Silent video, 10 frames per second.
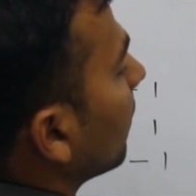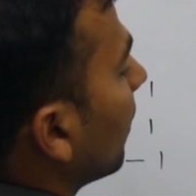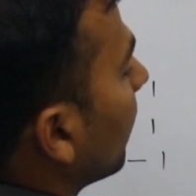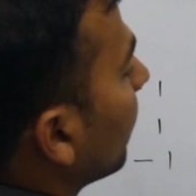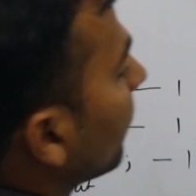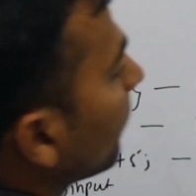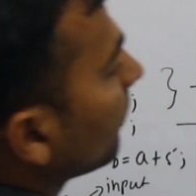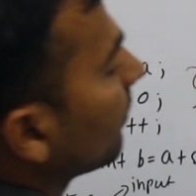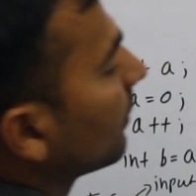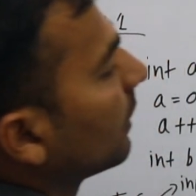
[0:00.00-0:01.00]
now.
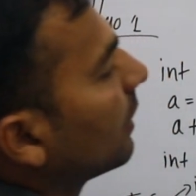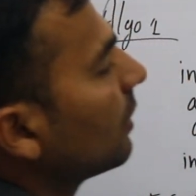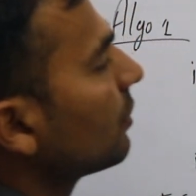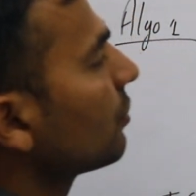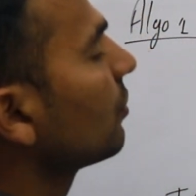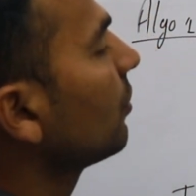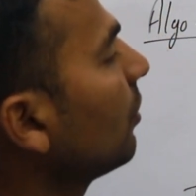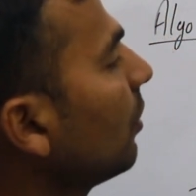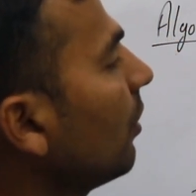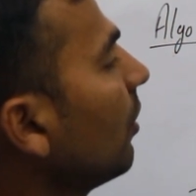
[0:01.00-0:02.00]

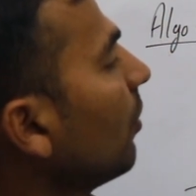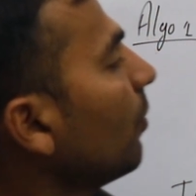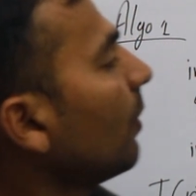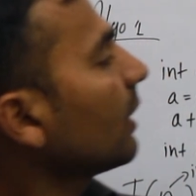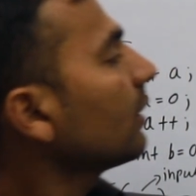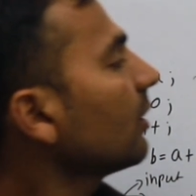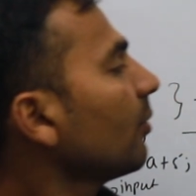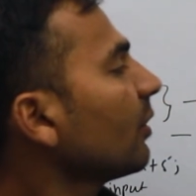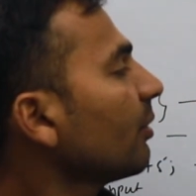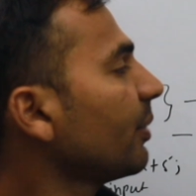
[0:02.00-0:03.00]
So what are the
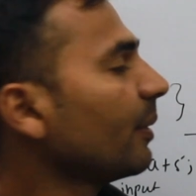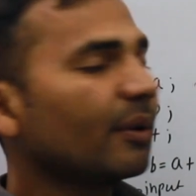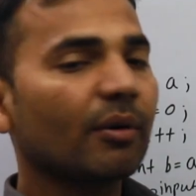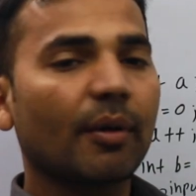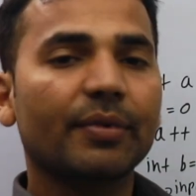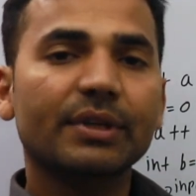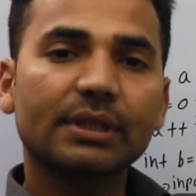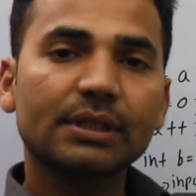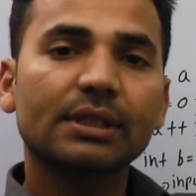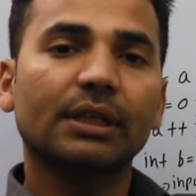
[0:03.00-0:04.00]
number of primitive
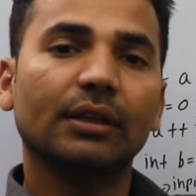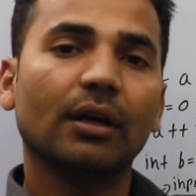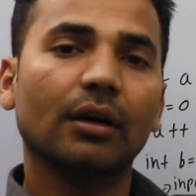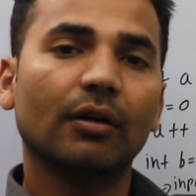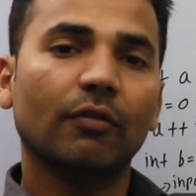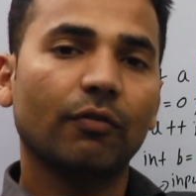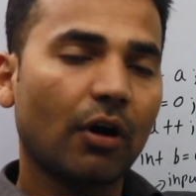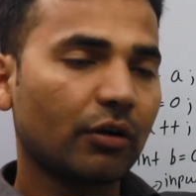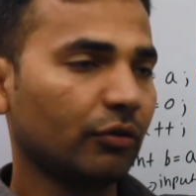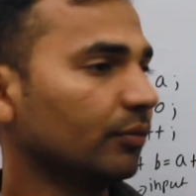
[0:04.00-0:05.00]
operations in the
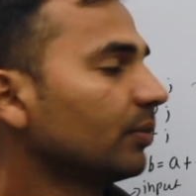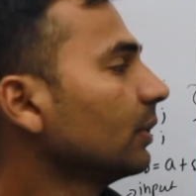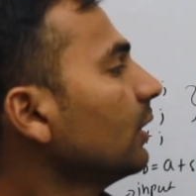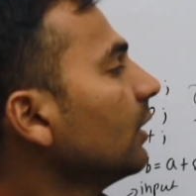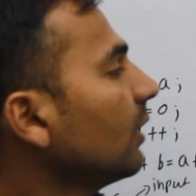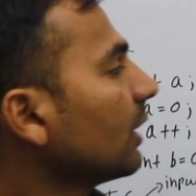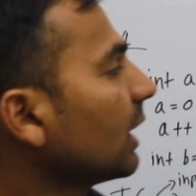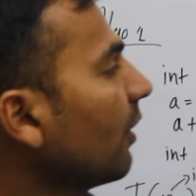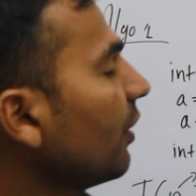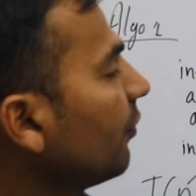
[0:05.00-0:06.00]
for loop?
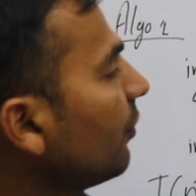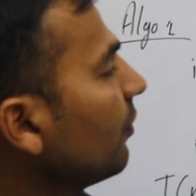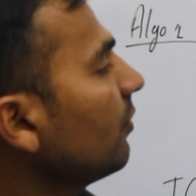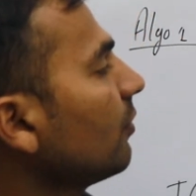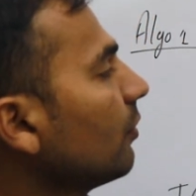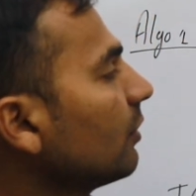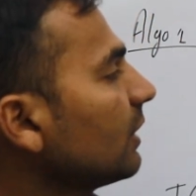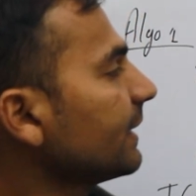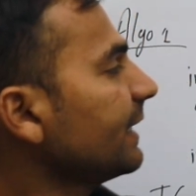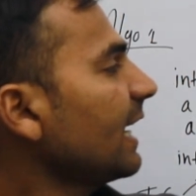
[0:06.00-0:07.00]
Now if you know the
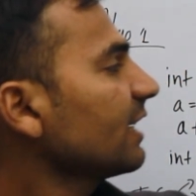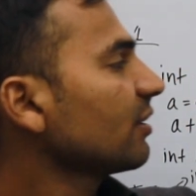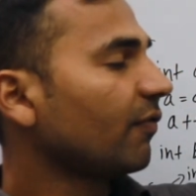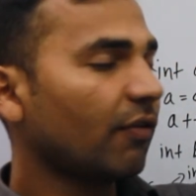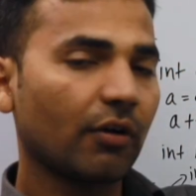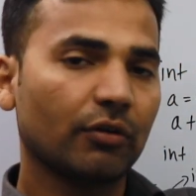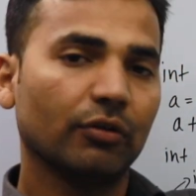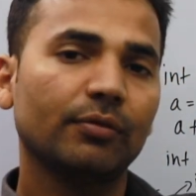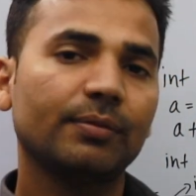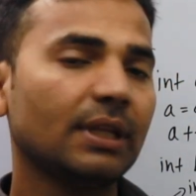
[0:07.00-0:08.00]
syntax of for
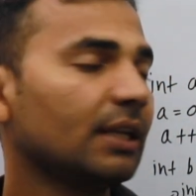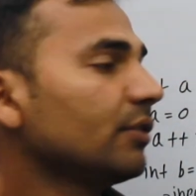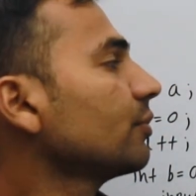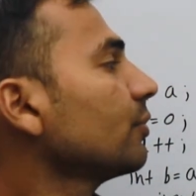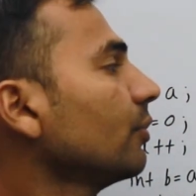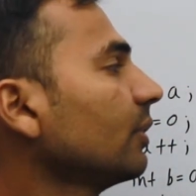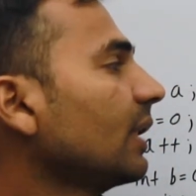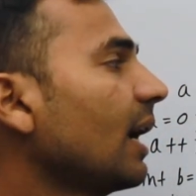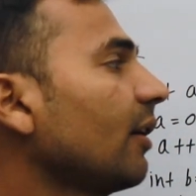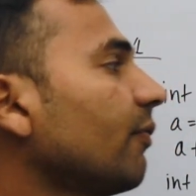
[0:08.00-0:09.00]
loop, then you should know
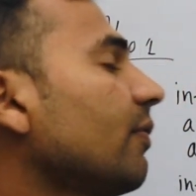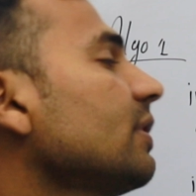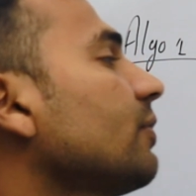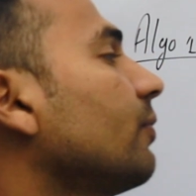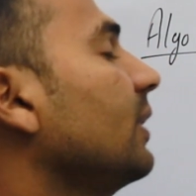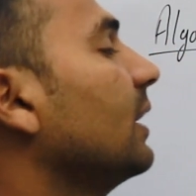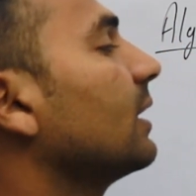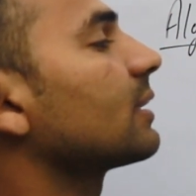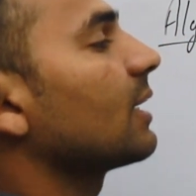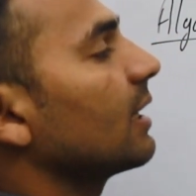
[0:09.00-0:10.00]
that first we
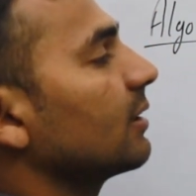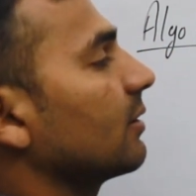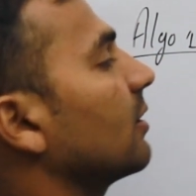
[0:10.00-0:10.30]
initialize